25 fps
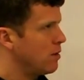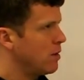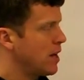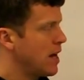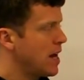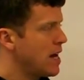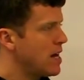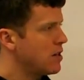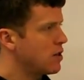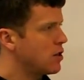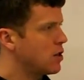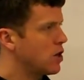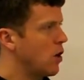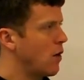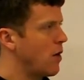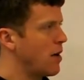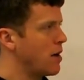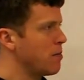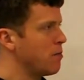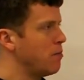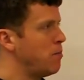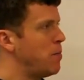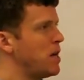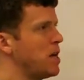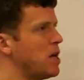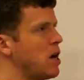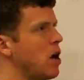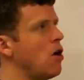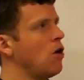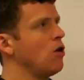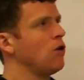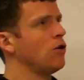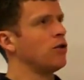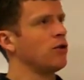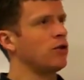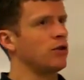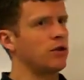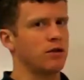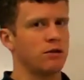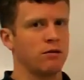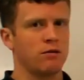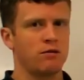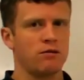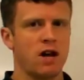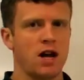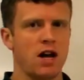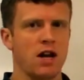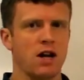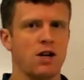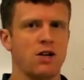it's going beyond
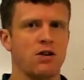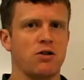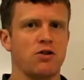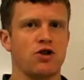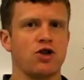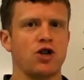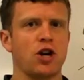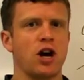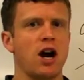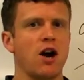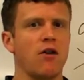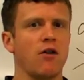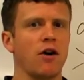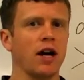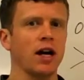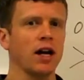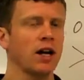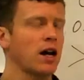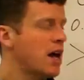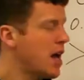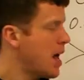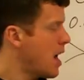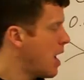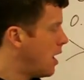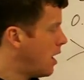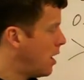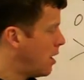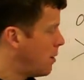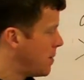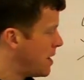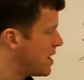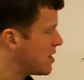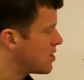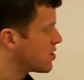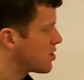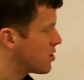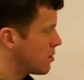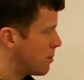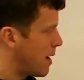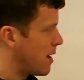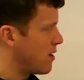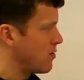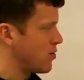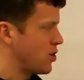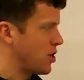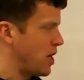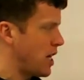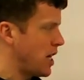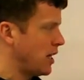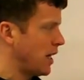sharing. It's about
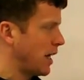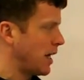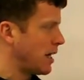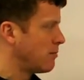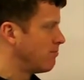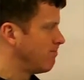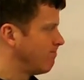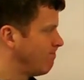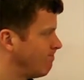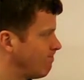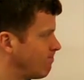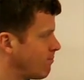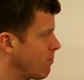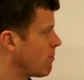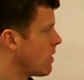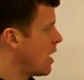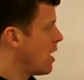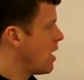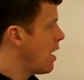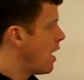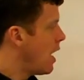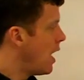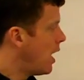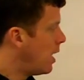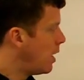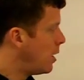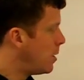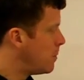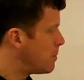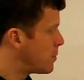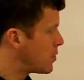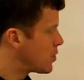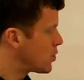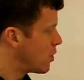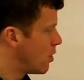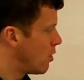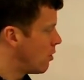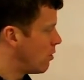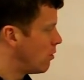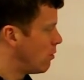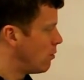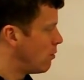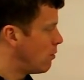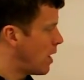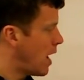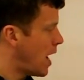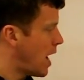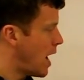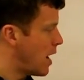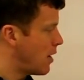stealing. So
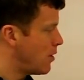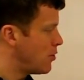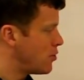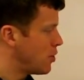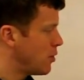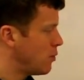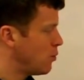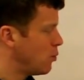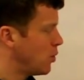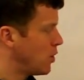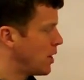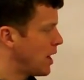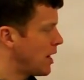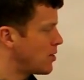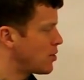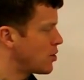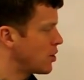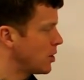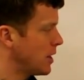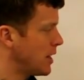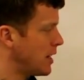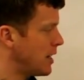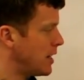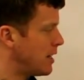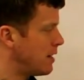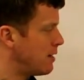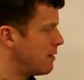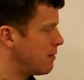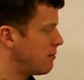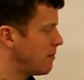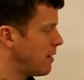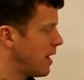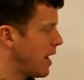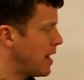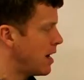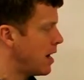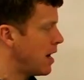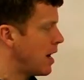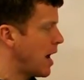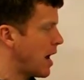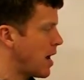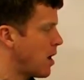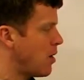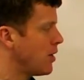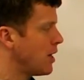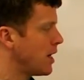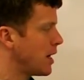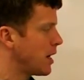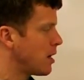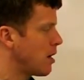hydrogen would actually, in an
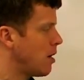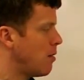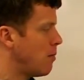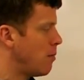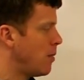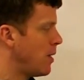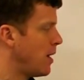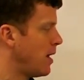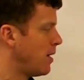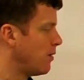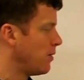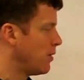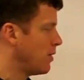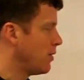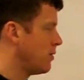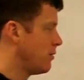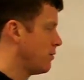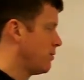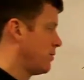ionic compound,